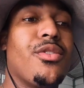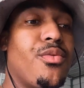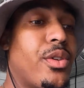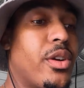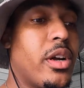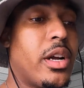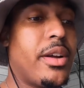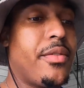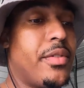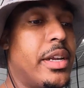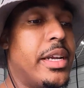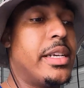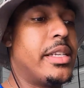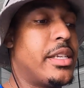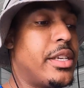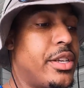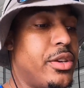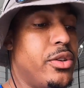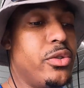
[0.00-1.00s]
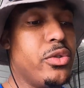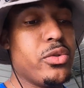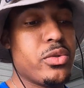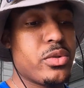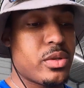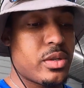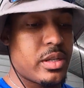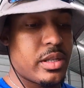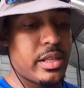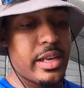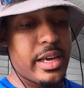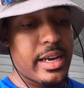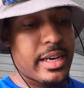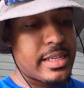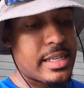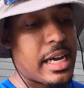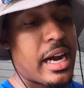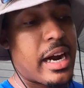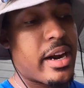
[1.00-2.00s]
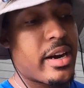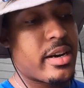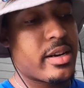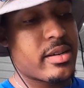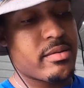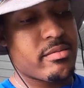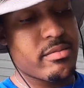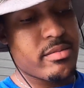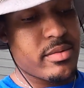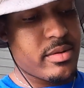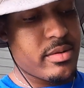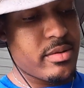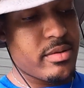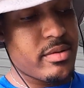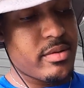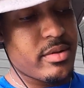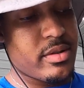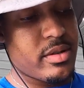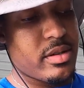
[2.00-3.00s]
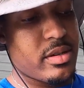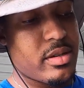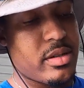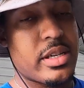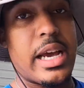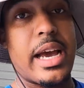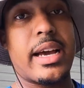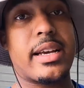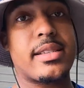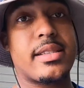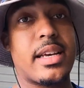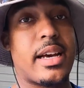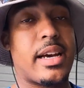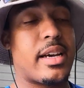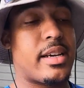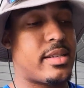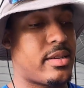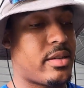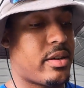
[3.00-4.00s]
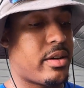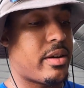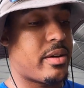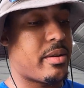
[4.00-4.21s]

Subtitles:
if we're gonna even need to use the entire jack size.